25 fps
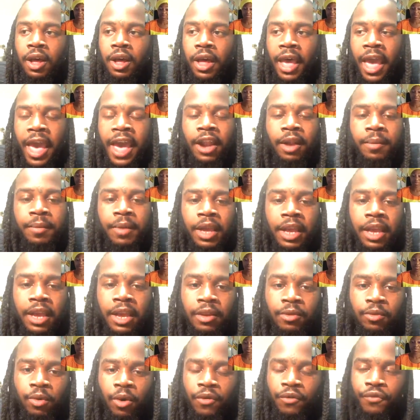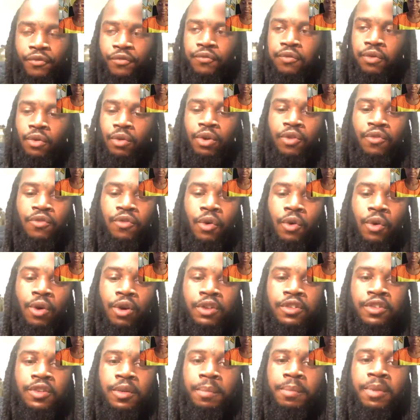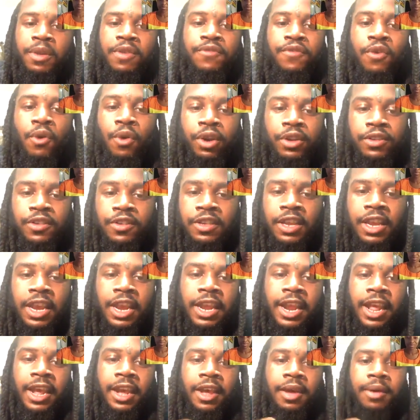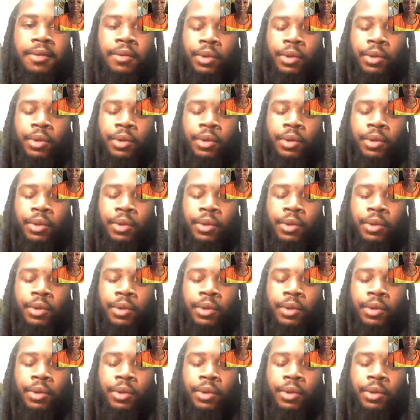Adam and Eve were frutivores before sin had,